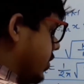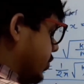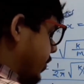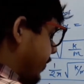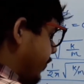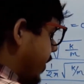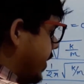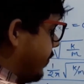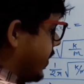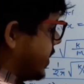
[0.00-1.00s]
So if we
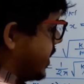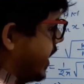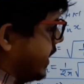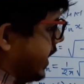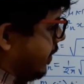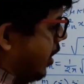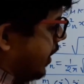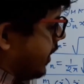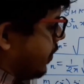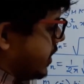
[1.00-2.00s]
differentiate the
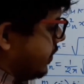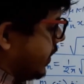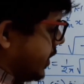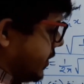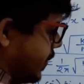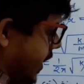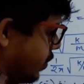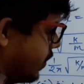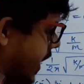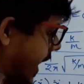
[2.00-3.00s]
above equation with respect
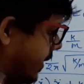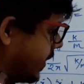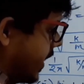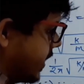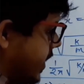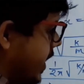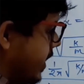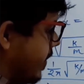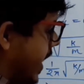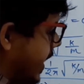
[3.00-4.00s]
to time, that is
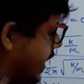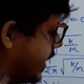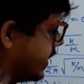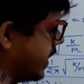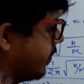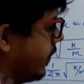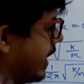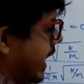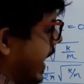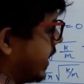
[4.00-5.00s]
dE by dt, then we
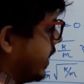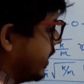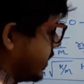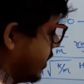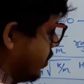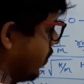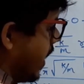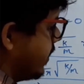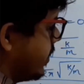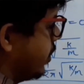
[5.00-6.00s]
will get 0.
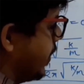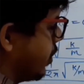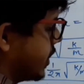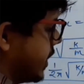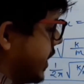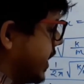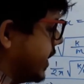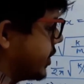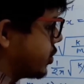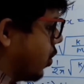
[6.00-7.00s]
Why 0? Because E
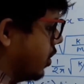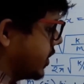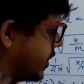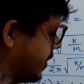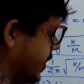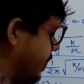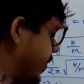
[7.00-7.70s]
is constant.